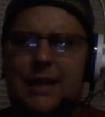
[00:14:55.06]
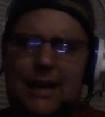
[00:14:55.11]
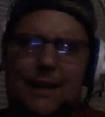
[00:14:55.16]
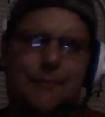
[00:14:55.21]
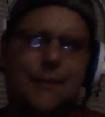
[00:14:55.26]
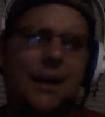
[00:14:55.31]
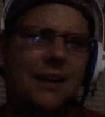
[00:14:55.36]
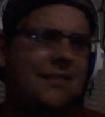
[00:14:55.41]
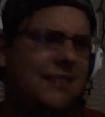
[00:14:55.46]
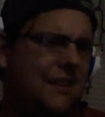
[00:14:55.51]

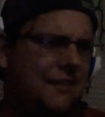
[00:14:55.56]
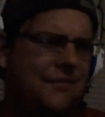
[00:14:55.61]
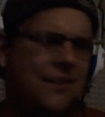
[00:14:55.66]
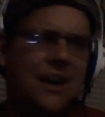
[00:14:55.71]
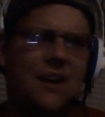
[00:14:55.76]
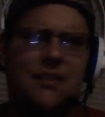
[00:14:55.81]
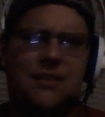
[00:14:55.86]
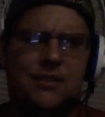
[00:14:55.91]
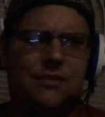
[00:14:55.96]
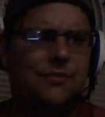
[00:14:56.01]
might say
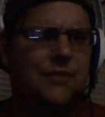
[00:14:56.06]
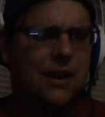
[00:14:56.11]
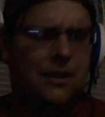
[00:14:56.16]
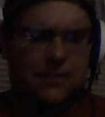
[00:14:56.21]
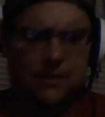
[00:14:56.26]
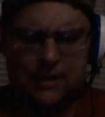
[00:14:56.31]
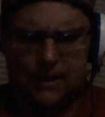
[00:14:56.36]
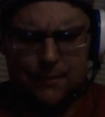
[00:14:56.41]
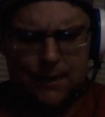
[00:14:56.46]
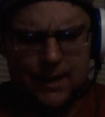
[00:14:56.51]
Falcons.
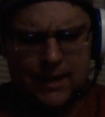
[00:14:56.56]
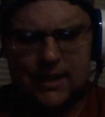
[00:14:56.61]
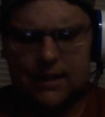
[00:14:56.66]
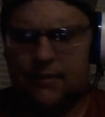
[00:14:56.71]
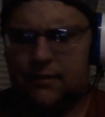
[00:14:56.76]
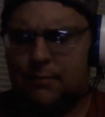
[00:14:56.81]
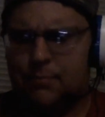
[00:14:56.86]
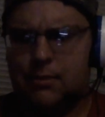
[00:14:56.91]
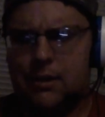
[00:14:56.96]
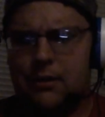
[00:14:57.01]
They might get
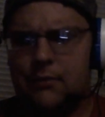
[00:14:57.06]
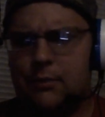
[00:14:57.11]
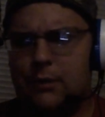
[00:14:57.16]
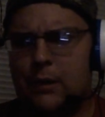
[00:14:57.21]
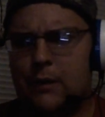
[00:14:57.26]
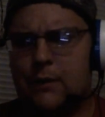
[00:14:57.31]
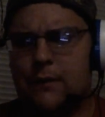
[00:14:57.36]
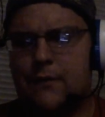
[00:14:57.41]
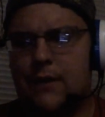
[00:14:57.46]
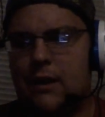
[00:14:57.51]
a surprise win
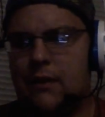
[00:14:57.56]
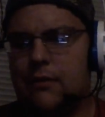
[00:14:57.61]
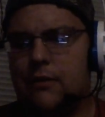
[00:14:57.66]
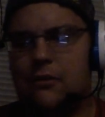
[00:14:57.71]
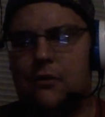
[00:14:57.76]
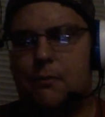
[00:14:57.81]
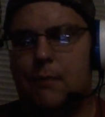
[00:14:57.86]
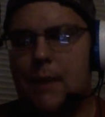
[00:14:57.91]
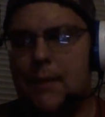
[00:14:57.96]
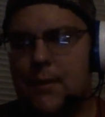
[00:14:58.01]
over the
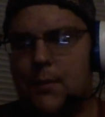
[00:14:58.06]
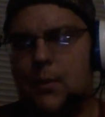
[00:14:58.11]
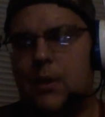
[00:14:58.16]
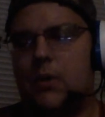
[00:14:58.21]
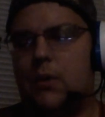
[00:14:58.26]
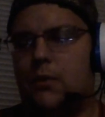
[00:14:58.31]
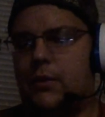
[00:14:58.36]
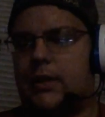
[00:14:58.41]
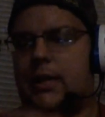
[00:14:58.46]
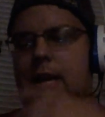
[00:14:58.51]
Falcons. Maybe
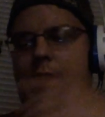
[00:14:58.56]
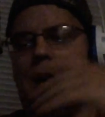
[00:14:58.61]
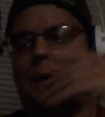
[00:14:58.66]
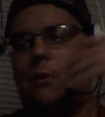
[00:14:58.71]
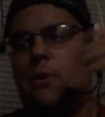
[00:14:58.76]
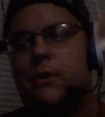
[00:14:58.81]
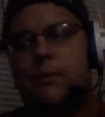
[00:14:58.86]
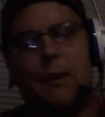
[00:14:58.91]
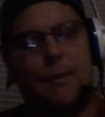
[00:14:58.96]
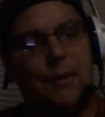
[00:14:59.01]
one over the
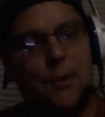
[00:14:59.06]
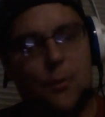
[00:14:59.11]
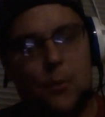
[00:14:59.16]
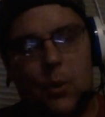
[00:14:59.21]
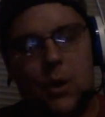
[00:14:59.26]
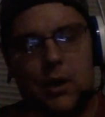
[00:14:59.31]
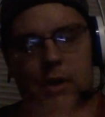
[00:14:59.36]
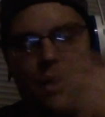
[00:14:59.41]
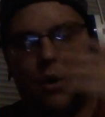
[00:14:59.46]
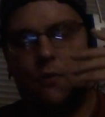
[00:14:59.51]
Cowboys. Maybe
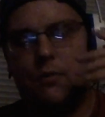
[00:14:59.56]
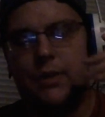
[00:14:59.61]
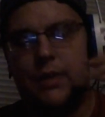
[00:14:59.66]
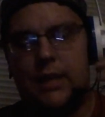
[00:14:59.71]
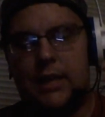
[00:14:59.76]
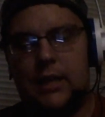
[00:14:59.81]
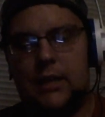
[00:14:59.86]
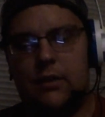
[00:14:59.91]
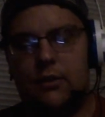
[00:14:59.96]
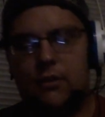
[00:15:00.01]
one over
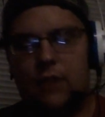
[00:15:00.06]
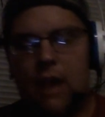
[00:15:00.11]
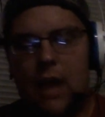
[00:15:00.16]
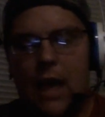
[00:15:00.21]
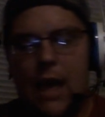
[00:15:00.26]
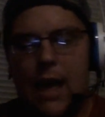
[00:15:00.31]
the Eagles.